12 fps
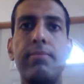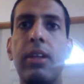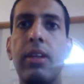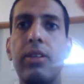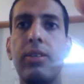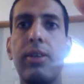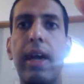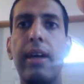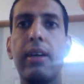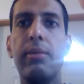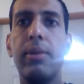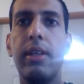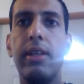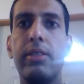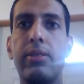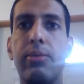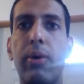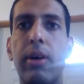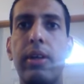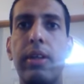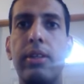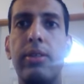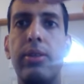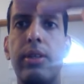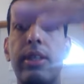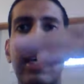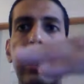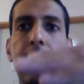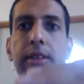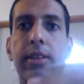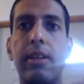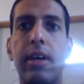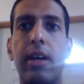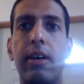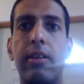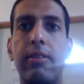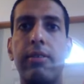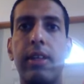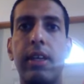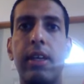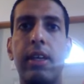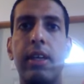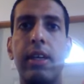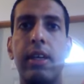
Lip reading: So that completes one duty cycle of the